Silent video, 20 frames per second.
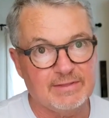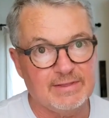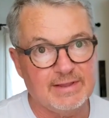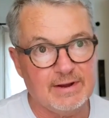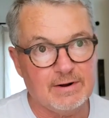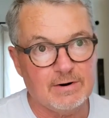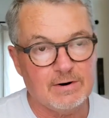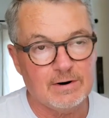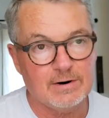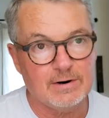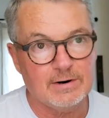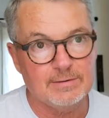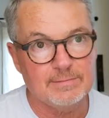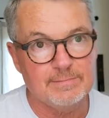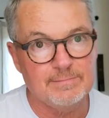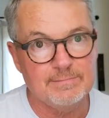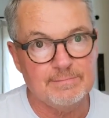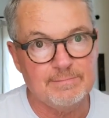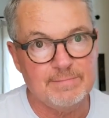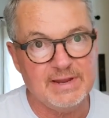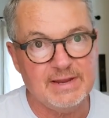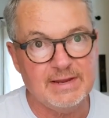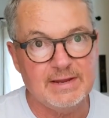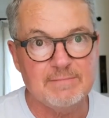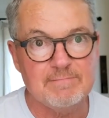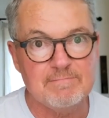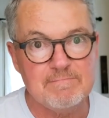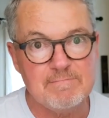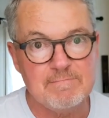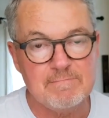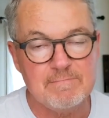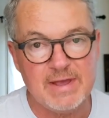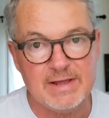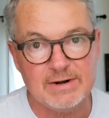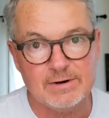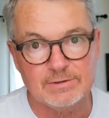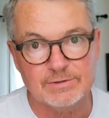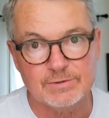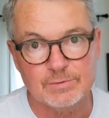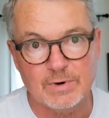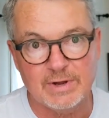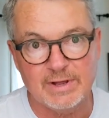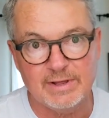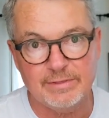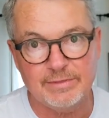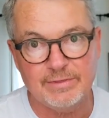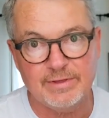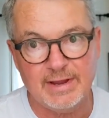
They are being meddled with,